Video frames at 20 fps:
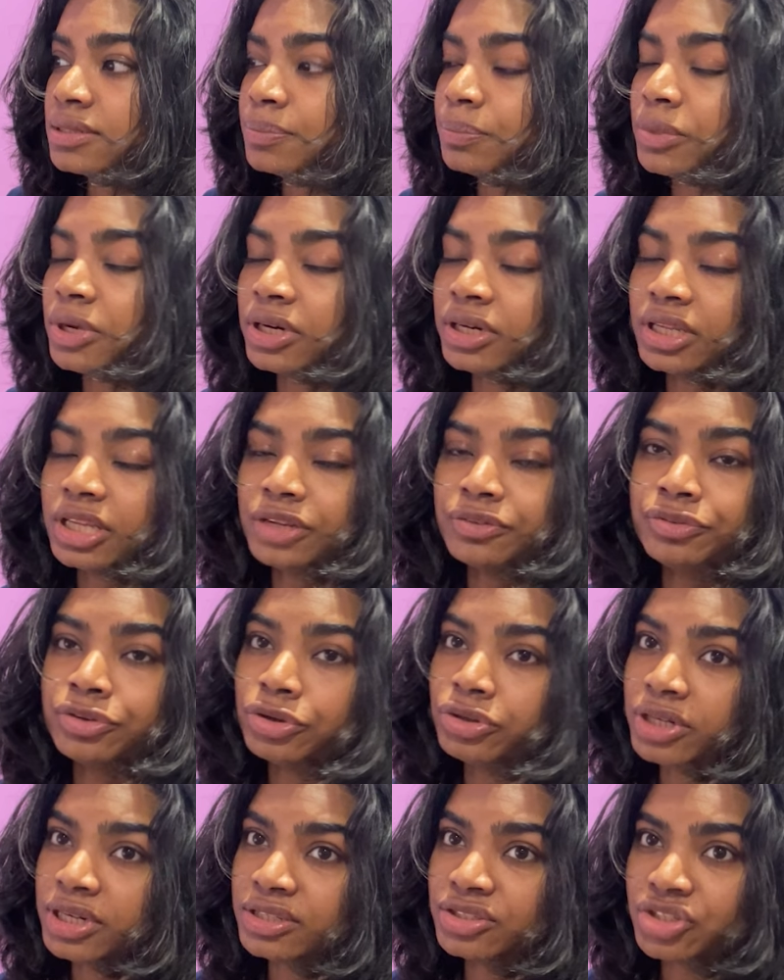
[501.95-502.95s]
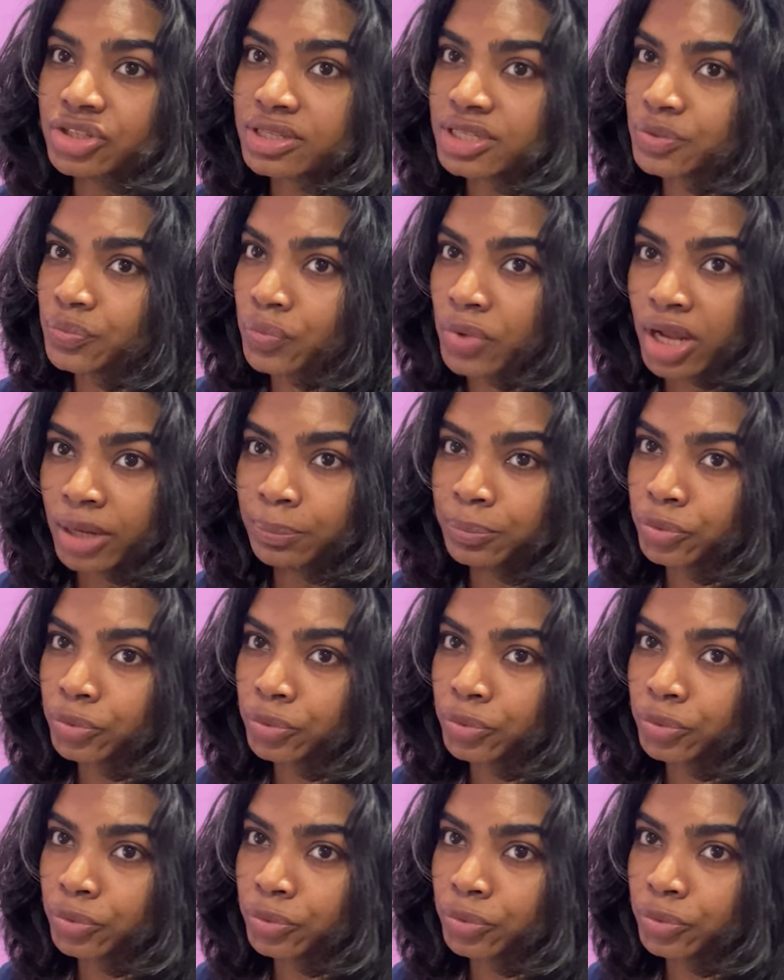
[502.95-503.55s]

but if you did just one